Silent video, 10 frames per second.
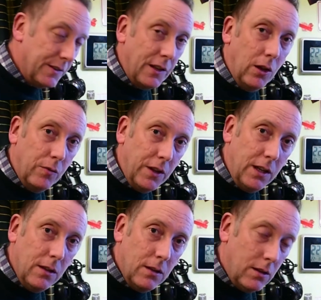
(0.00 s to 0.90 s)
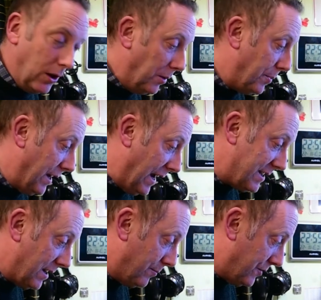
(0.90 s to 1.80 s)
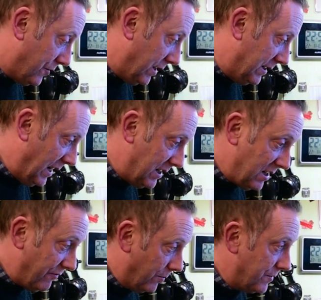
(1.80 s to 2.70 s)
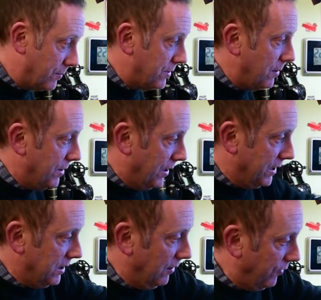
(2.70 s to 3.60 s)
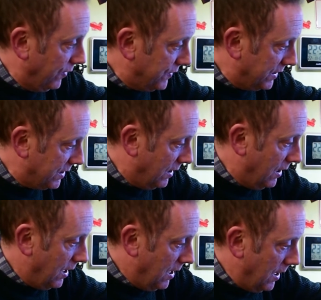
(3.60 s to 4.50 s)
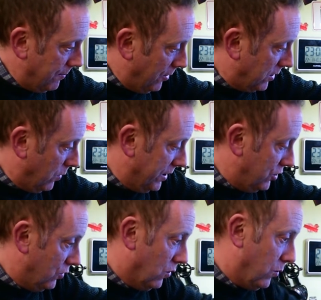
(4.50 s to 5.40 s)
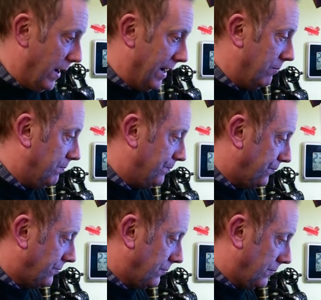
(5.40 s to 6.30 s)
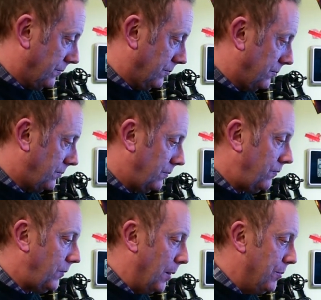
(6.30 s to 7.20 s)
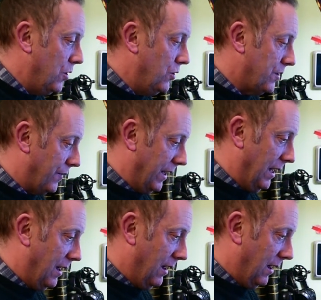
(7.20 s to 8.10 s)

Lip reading: is the lovely Olympia SM3, dating from sometime in the 1950s, not quite sure when. Beautifully